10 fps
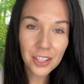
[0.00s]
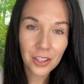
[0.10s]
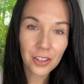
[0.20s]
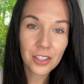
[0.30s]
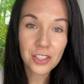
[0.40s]

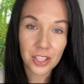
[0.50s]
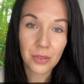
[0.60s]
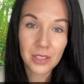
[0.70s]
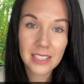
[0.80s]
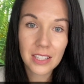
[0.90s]
encourage you
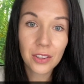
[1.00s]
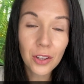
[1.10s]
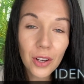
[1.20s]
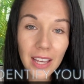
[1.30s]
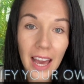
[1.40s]
to
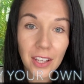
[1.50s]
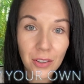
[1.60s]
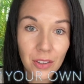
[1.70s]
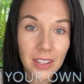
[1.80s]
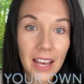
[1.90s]
look at your
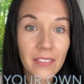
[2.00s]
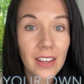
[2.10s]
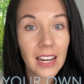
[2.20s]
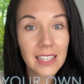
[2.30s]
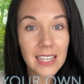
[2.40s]
life and
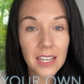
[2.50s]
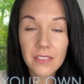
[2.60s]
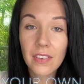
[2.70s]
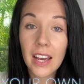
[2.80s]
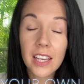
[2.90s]

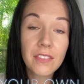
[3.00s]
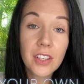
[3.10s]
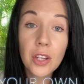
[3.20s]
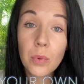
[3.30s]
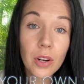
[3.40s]
identify if you
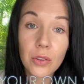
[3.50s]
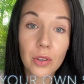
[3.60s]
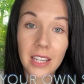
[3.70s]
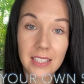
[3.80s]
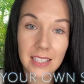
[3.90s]
are looking
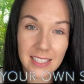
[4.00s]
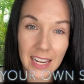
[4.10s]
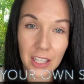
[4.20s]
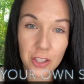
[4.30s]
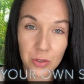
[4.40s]
to take
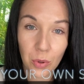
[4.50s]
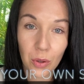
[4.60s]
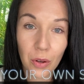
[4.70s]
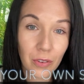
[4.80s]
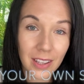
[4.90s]
control
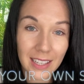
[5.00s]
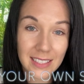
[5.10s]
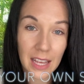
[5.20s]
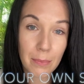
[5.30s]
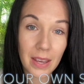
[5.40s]
over things that
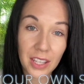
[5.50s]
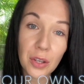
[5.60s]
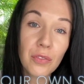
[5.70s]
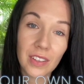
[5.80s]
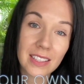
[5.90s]
make you
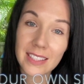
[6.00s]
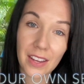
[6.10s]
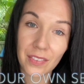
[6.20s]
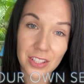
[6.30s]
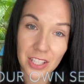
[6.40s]
feel safe
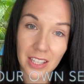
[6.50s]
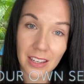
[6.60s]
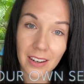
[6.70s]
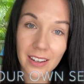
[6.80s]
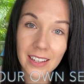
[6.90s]
and
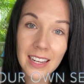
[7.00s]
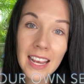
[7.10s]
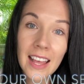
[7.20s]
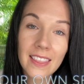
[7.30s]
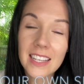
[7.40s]
secure.
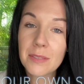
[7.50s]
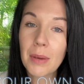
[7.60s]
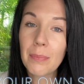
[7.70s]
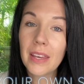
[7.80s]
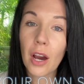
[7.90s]
This may
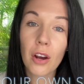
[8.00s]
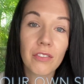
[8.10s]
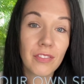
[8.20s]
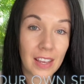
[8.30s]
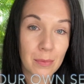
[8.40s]
be our
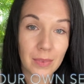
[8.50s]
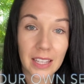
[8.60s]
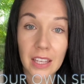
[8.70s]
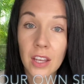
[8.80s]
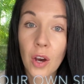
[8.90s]
family
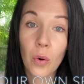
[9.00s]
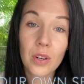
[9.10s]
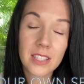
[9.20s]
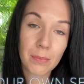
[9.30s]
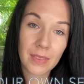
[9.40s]
or
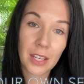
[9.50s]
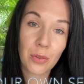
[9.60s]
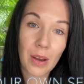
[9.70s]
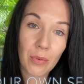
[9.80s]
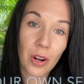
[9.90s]
something
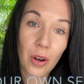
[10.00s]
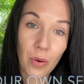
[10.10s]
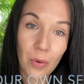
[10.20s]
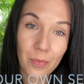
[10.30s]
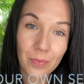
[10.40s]
around our
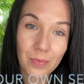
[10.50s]
home.